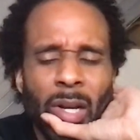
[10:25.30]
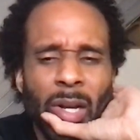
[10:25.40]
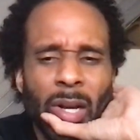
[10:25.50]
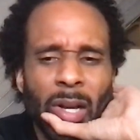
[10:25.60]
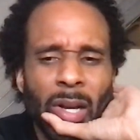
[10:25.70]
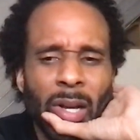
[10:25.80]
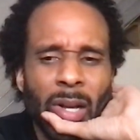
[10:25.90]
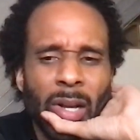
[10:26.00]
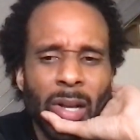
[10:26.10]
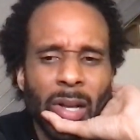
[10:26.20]

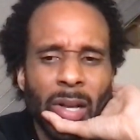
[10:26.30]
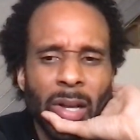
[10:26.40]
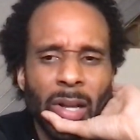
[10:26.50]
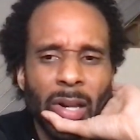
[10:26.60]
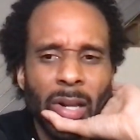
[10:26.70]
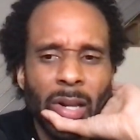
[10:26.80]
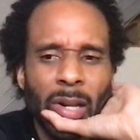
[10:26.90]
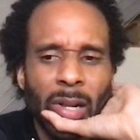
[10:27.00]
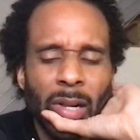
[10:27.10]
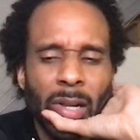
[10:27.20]

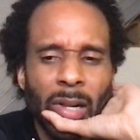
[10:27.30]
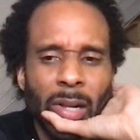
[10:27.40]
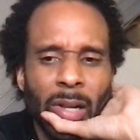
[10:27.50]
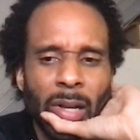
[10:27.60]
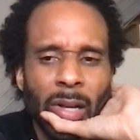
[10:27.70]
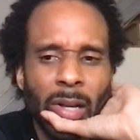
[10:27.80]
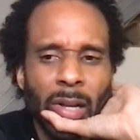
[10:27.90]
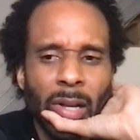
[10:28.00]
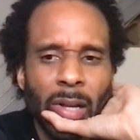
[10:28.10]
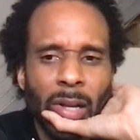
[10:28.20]

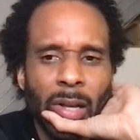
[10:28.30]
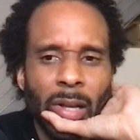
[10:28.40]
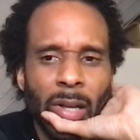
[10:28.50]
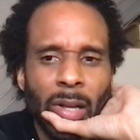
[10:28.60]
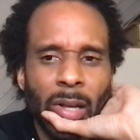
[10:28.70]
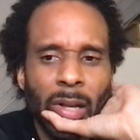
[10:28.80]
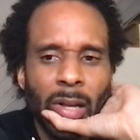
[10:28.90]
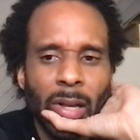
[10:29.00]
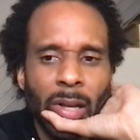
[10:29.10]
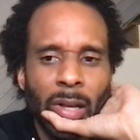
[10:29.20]

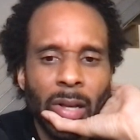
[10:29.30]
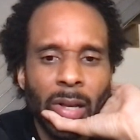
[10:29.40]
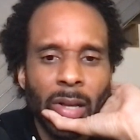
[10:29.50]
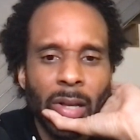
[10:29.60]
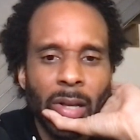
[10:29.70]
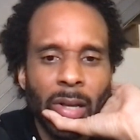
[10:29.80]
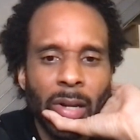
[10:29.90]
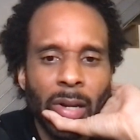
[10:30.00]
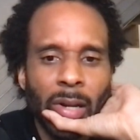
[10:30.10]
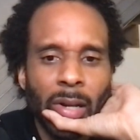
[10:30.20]

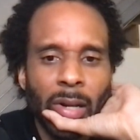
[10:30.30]
(no one is talking)